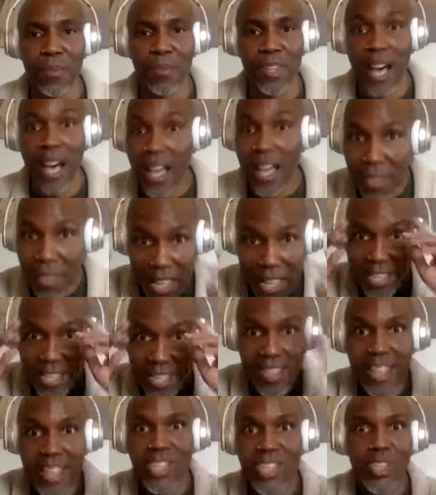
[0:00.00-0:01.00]
Not
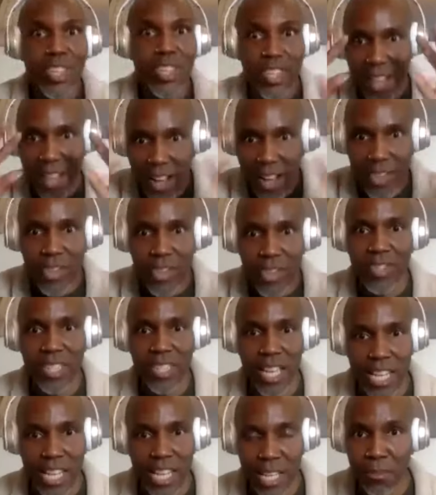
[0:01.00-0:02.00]
intellectually, not
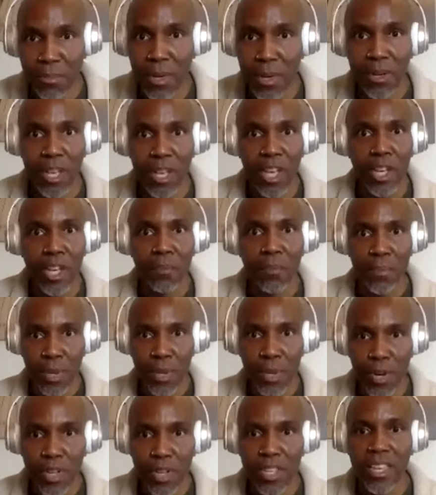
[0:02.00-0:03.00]
understanding, but
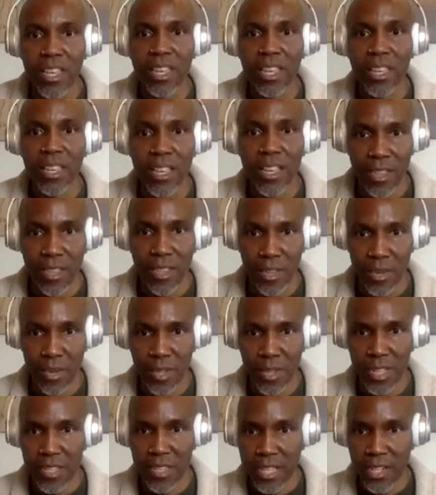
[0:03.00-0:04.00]
purely
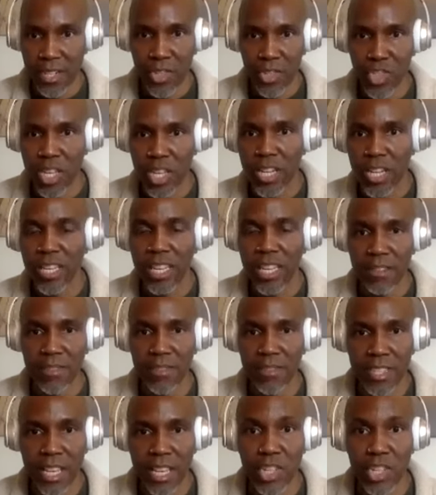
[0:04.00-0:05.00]
through this energetic
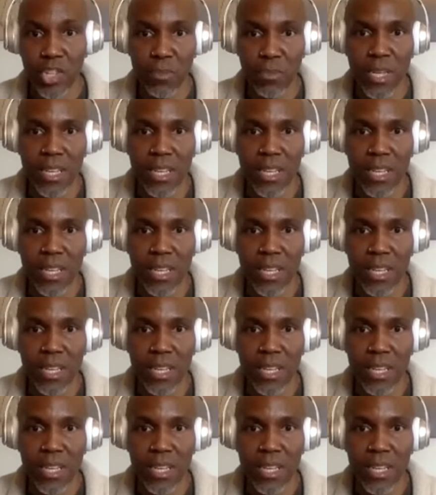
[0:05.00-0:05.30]
invitation.